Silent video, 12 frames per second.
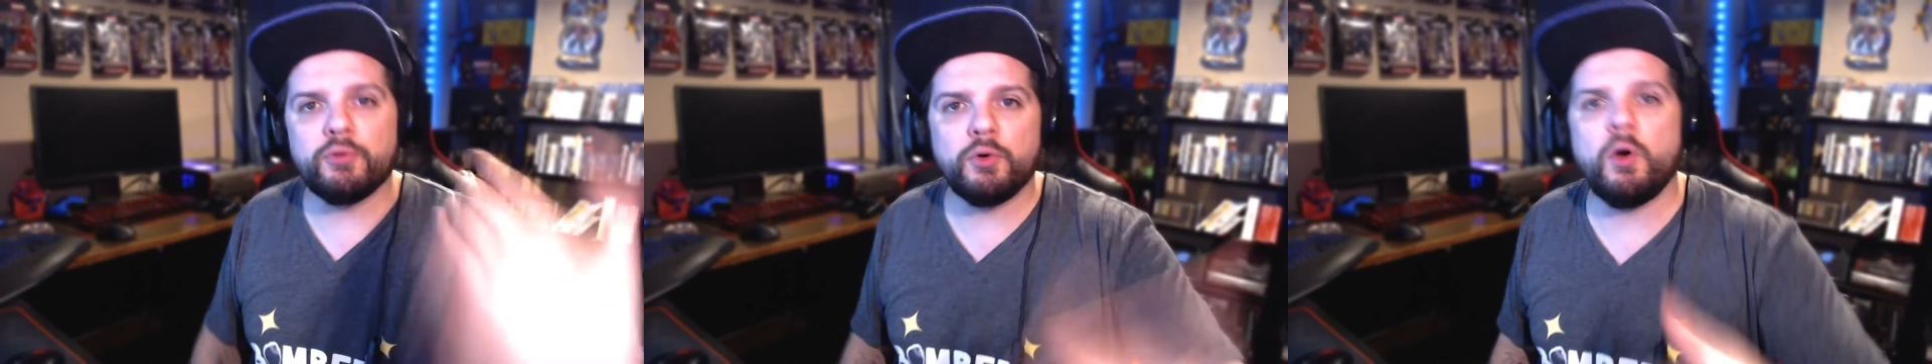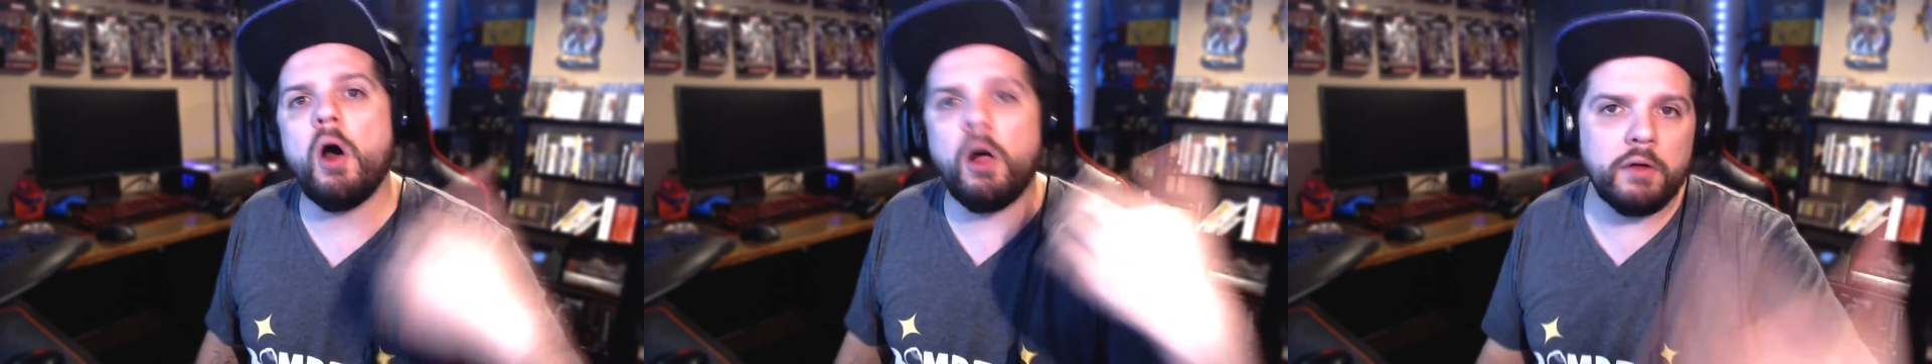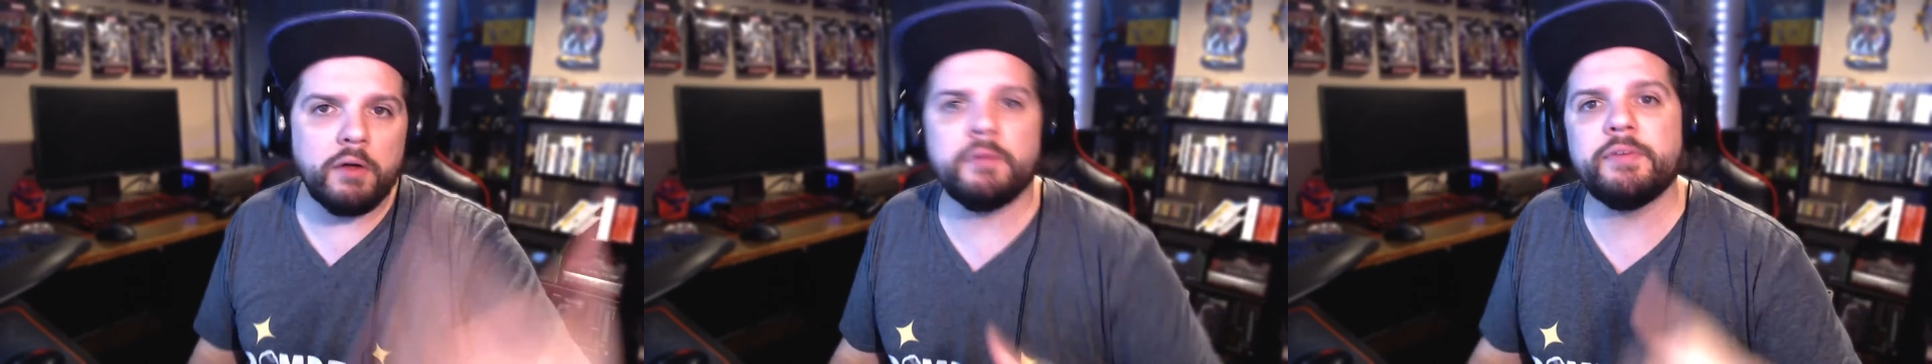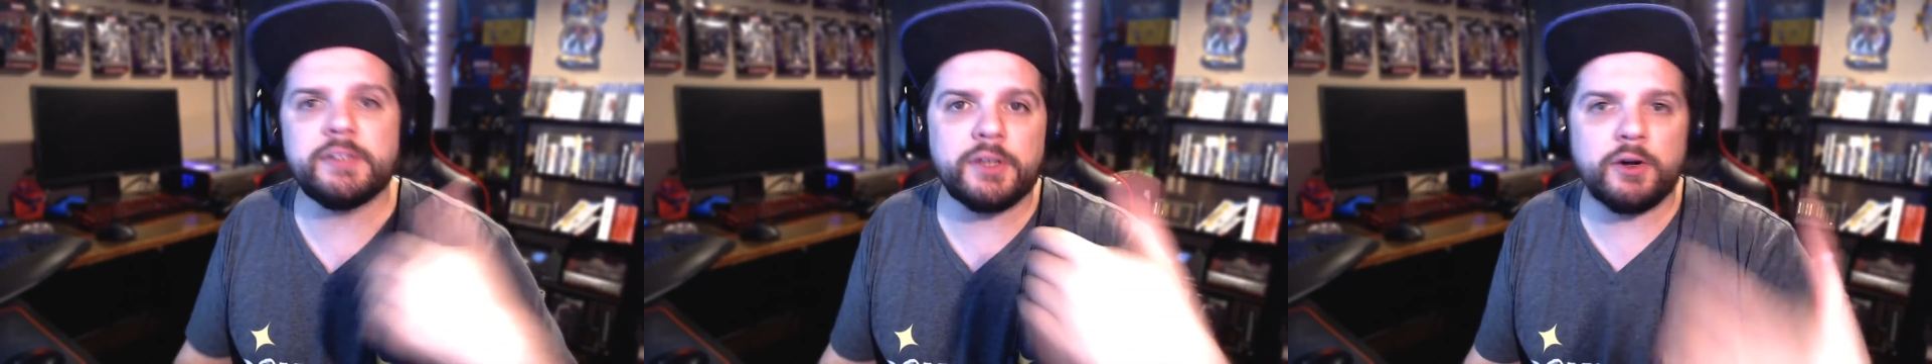all our
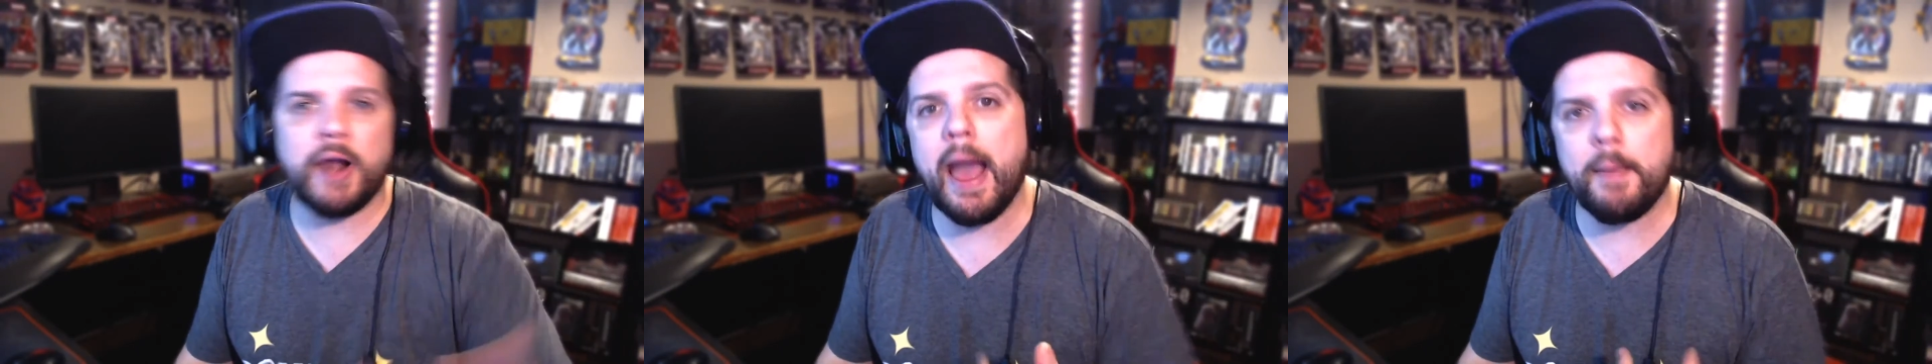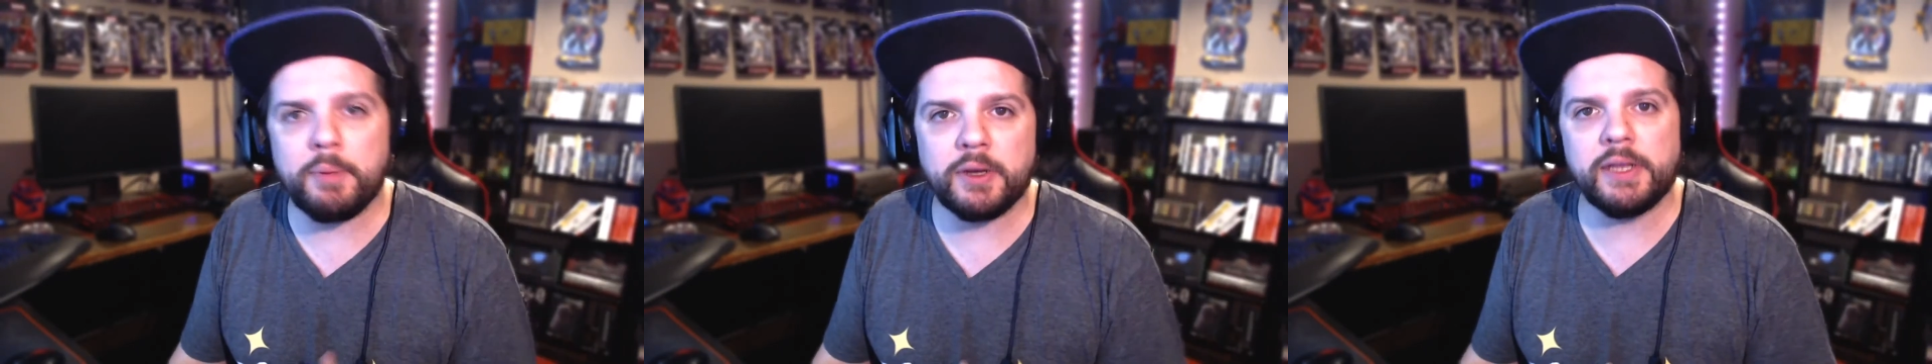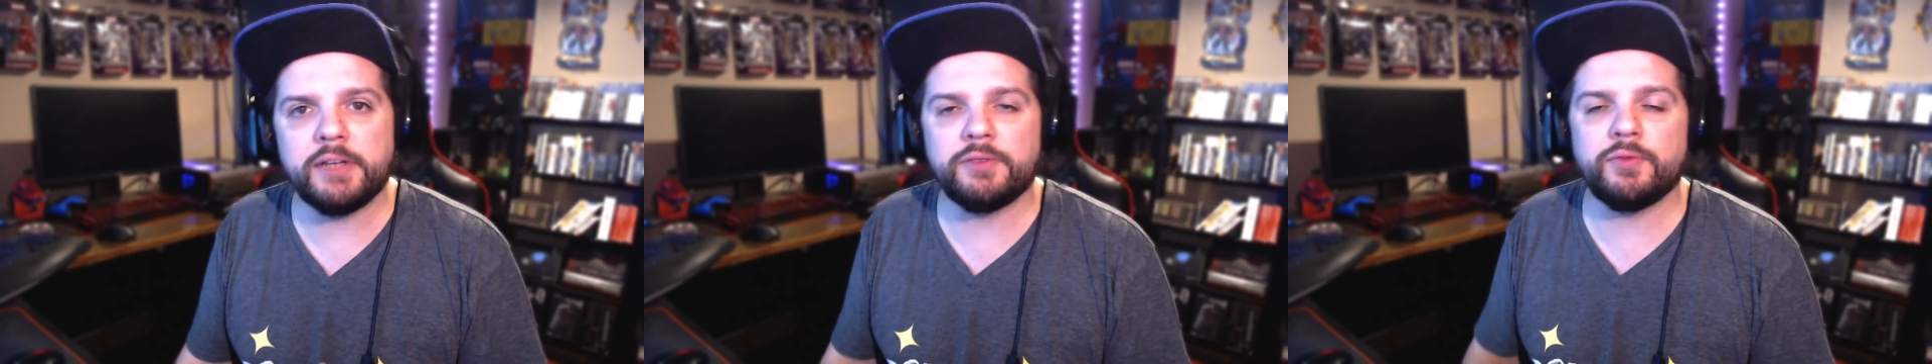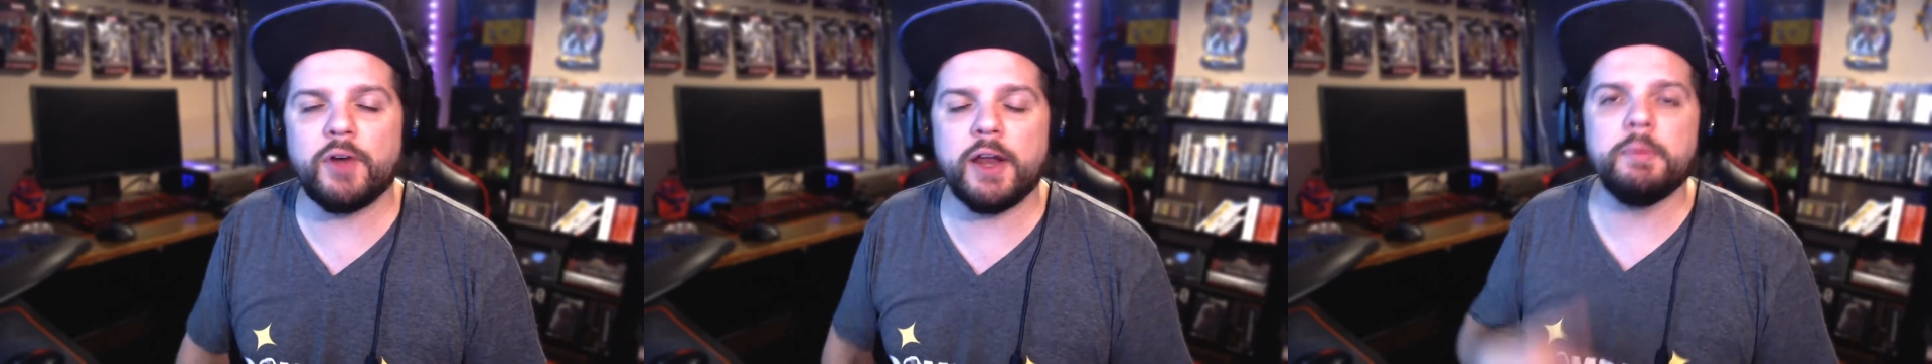events that are happening each
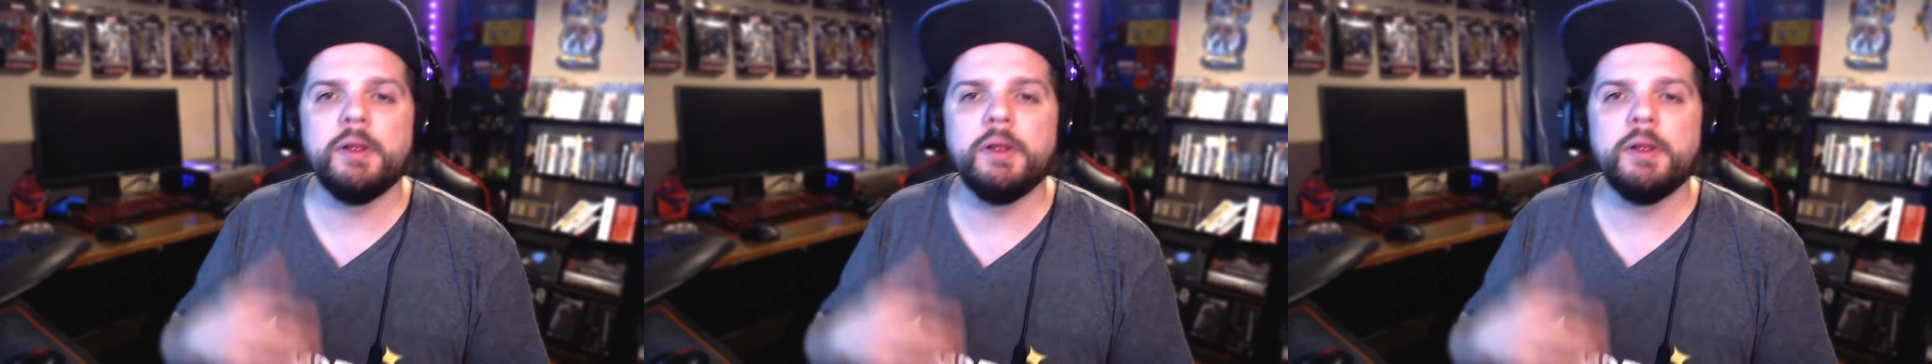frame.